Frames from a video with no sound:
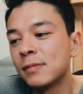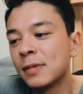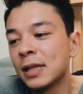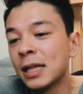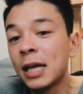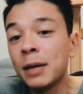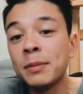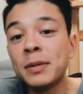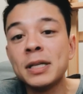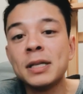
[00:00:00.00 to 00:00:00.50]

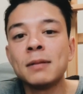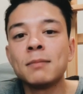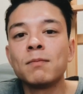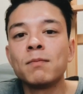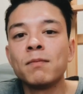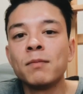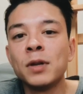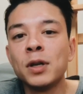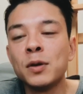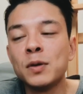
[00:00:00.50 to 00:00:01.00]
let me,
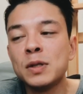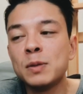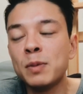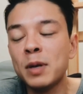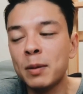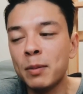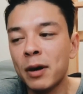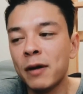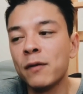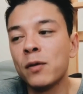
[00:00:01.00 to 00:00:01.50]

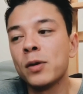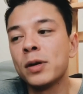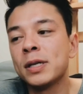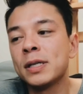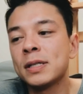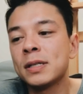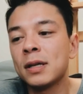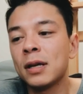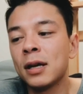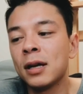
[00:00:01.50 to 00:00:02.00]
speak my voice.